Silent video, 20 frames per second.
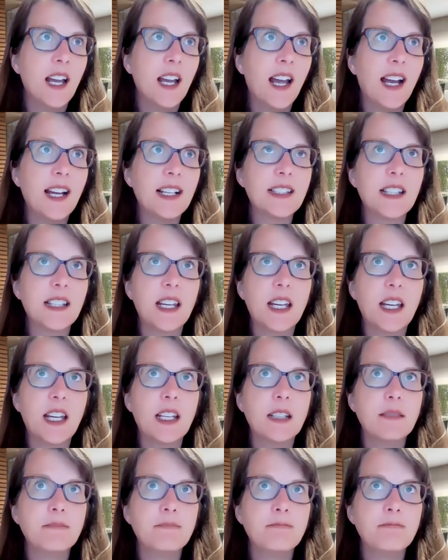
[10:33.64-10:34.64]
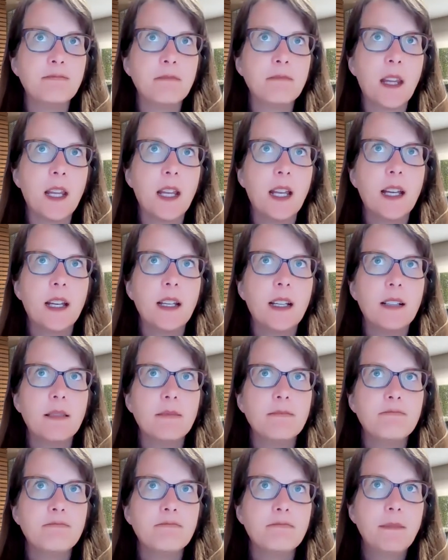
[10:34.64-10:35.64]
as a,
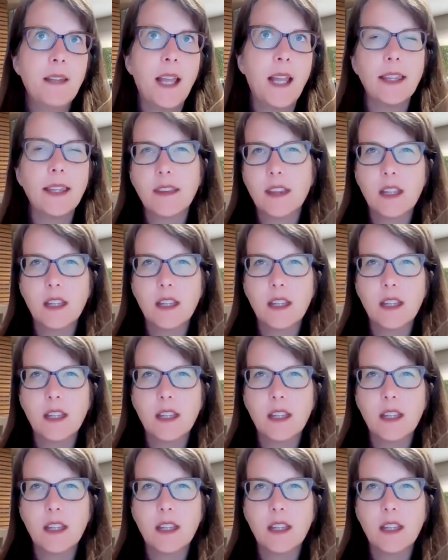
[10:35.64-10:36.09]
not